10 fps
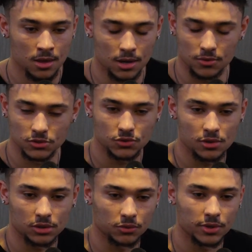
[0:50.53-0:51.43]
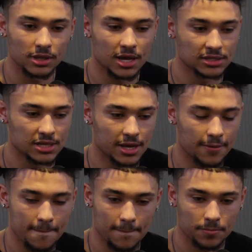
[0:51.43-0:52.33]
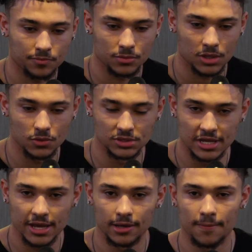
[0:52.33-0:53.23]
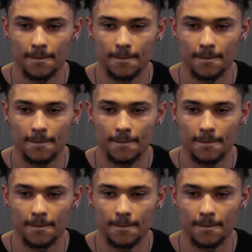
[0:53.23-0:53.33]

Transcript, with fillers: And I was too young to realize that he was dead.